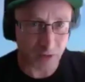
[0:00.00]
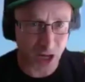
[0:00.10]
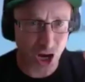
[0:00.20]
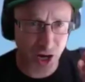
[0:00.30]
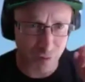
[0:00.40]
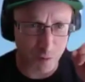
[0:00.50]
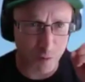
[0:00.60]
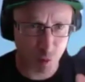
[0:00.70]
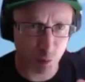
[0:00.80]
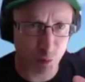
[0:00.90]
kind of
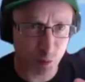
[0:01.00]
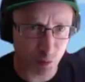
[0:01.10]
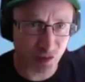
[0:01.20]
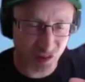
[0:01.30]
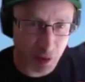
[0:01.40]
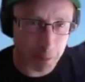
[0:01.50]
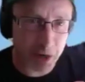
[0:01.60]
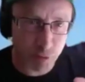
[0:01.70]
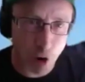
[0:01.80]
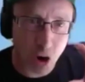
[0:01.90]

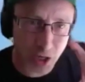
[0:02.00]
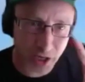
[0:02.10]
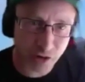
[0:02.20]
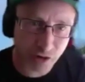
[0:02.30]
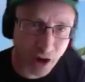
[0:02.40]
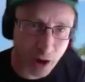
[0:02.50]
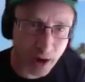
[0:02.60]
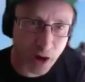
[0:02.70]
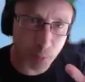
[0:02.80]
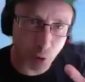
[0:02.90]
semi-rocking shout
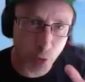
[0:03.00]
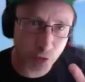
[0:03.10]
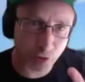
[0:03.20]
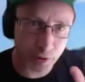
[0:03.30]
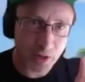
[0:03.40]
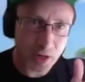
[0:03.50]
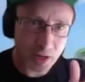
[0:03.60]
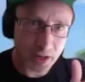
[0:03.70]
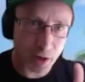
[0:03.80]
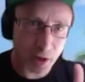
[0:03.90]
out, but also,
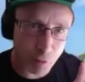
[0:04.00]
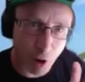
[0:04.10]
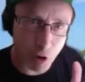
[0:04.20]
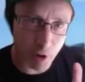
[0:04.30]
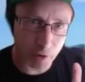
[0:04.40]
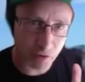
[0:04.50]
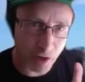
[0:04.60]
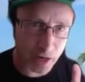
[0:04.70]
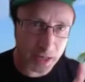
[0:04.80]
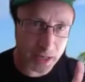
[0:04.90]
you know, a
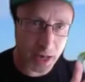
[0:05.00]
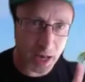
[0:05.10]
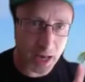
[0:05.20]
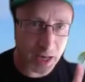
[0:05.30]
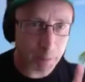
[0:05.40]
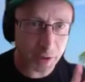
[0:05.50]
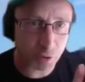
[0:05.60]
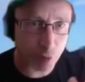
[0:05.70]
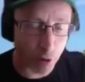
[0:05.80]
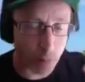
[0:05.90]
slightly hippie-ish
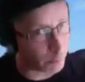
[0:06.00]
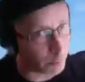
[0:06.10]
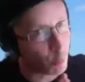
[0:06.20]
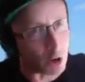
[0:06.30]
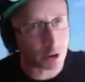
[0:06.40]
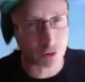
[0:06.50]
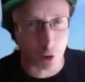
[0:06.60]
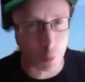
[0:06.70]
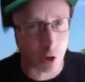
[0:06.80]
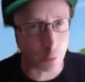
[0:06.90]
throwback, which works
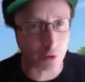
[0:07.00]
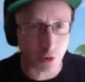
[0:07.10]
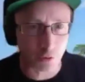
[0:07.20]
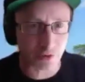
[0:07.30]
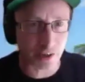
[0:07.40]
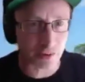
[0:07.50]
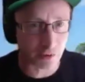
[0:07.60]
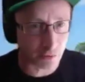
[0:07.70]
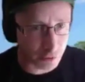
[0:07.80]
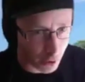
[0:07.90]
so well with the context of
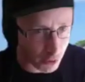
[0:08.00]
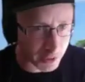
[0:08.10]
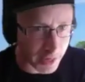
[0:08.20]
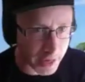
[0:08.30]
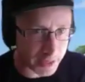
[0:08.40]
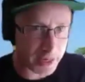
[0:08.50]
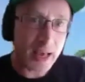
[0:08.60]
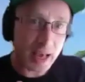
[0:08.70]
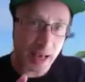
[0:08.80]
the song again. And